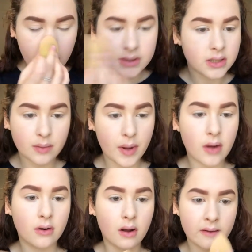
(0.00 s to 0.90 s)
I took the
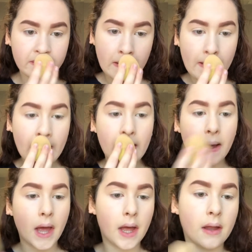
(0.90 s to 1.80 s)
powder off
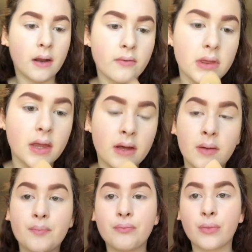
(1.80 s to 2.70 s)
and
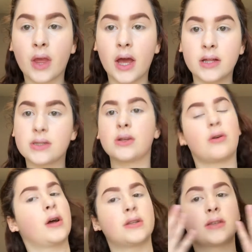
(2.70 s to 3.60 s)
everything, and
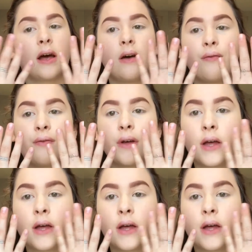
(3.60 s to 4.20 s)
so I just have